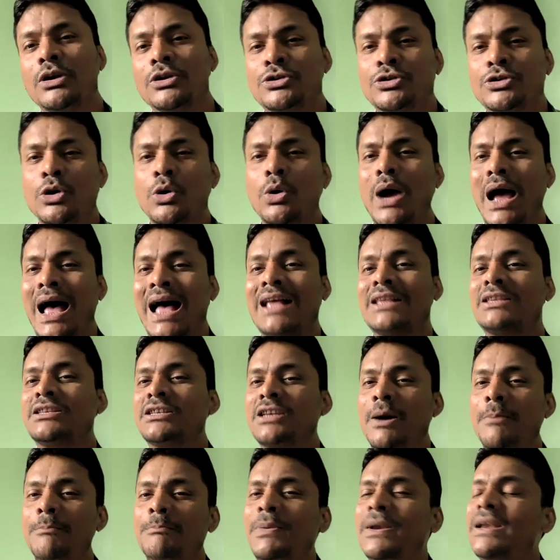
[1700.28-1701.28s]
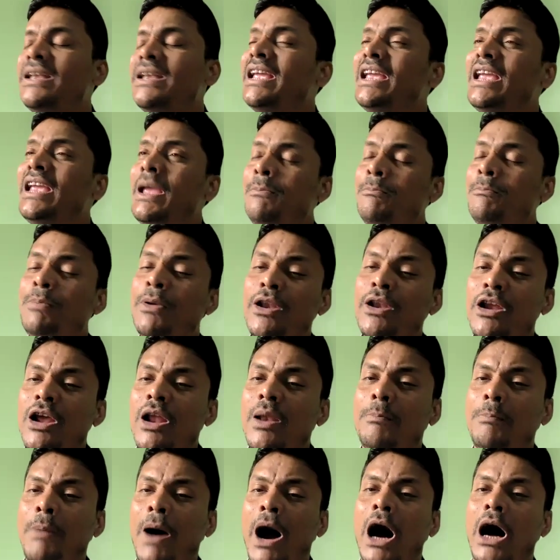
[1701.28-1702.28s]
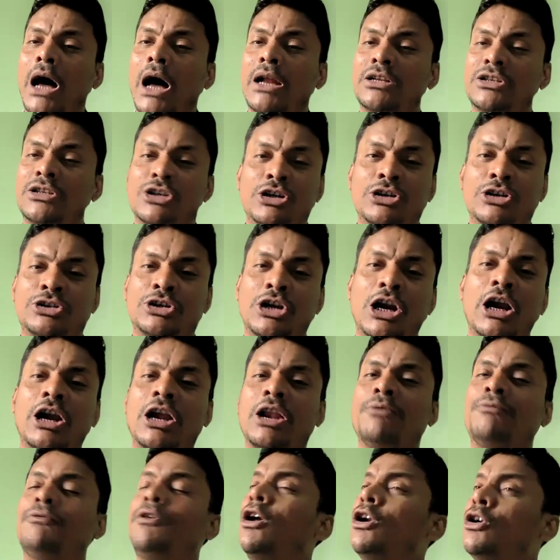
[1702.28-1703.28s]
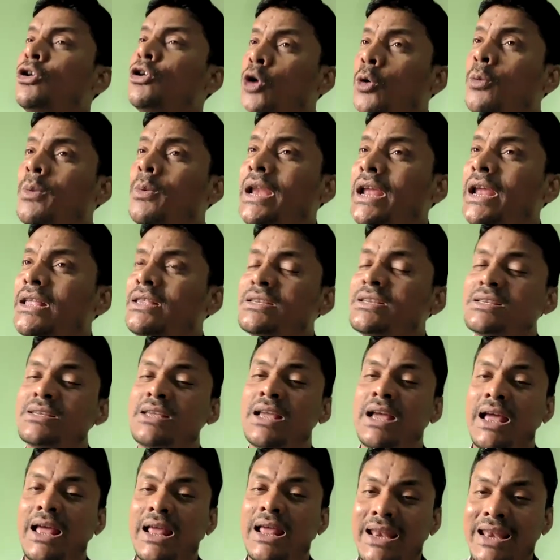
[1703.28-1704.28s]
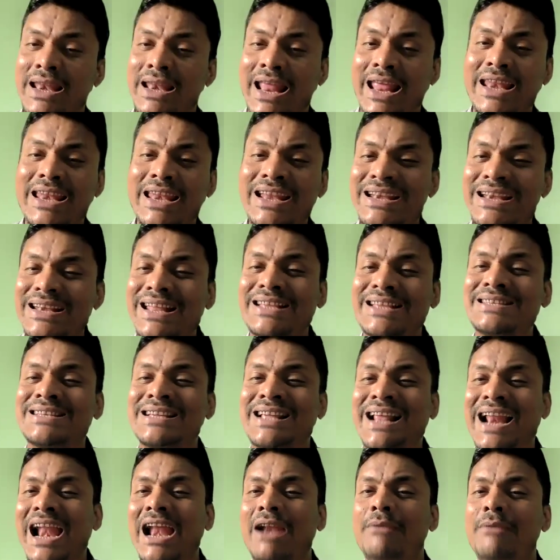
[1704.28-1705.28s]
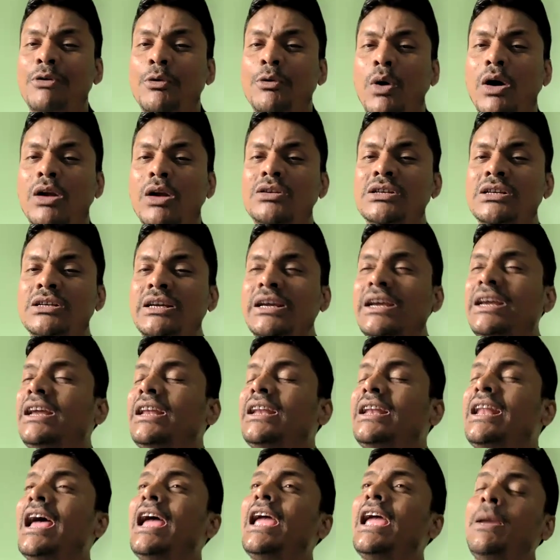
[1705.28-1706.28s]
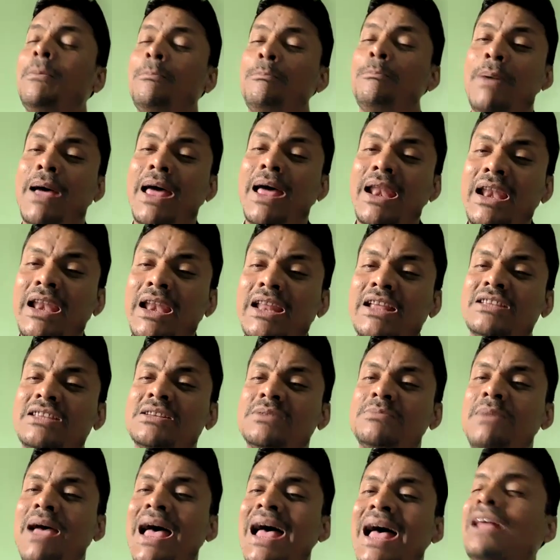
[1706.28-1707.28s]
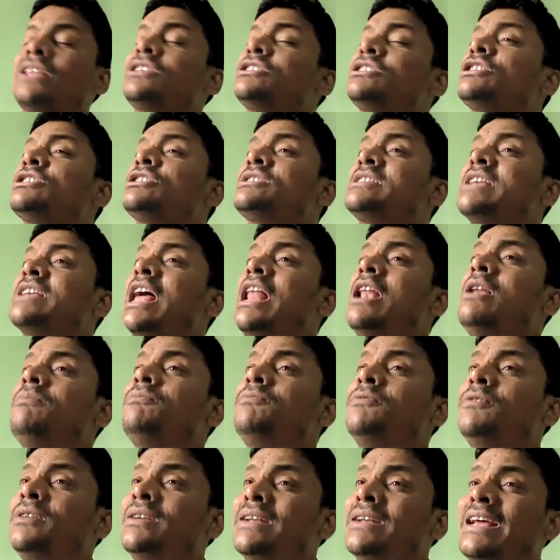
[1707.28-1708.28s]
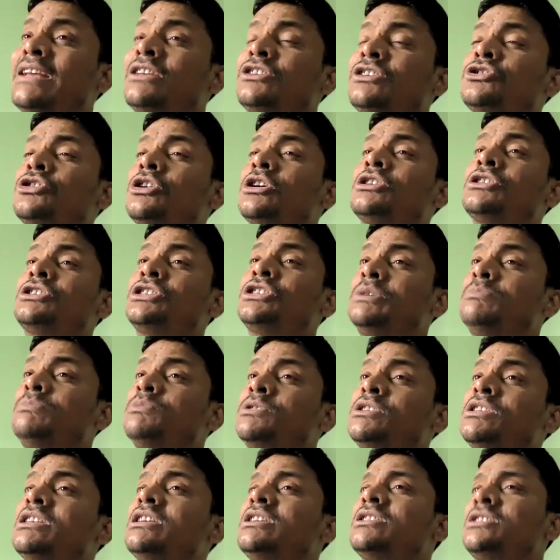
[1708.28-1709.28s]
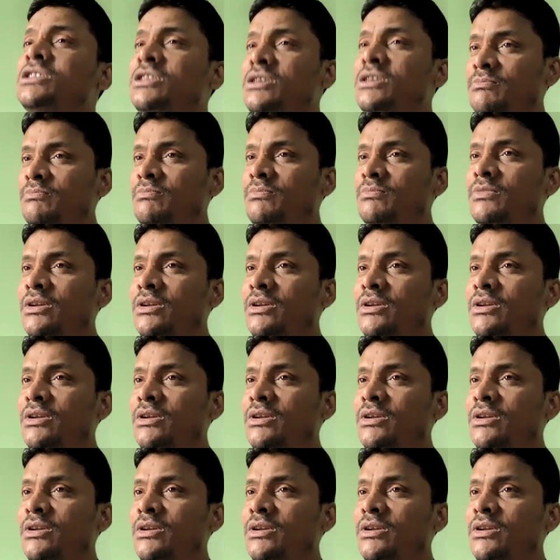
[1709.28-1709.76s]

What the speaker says: So, as competing imperial powers struggle for dominance, Lenin described what? Now, imperialism as a self-destructive system.